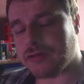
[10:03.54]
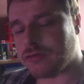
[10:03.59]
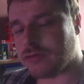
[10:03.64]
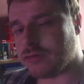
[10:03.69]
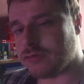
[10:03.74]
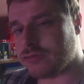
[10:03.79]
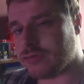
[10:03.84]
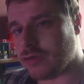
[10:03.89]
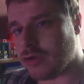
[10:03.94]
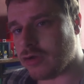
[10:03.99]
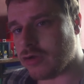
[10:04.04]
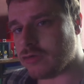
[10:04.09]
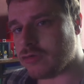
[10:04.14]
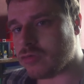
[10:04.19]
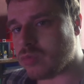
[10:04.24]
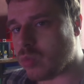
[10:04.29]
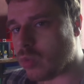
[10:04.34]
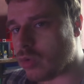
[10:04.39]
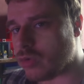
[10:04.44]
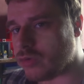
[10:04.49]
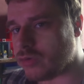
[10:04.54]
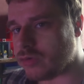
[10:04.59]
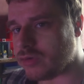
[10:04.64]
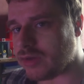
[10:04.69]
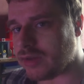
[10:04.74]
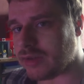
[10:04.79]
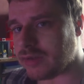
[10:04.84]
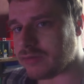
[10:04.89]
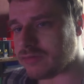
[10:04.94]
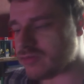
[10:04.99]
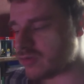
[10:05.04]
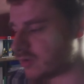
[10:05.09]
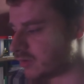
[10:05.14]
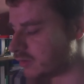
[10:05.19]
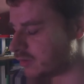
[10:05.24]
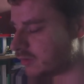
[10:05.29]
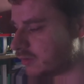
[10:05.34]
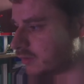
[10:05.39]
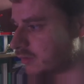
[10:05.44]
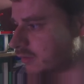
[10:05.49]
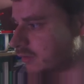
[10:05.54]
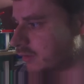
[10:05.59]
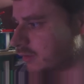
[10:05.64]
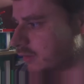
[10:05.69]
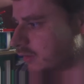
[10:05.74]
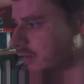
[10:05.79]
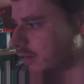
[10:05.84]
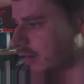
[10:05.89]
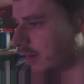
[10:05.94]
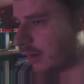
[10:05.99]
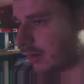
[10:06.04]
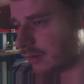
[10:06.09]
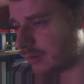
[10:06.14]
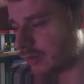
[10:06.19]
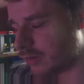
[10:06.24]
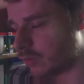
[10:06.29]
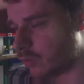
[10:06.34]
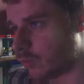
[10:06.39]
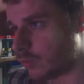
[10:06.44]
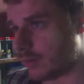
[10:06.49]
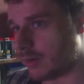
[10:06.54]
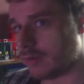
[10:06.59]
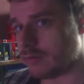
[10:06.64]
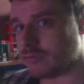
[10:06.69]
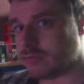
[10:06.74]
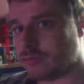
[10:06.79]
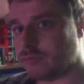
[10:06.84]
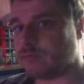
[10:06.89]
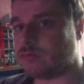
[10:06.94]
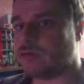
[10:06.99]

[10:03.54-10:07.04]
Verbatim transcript: to search what you need, and I will give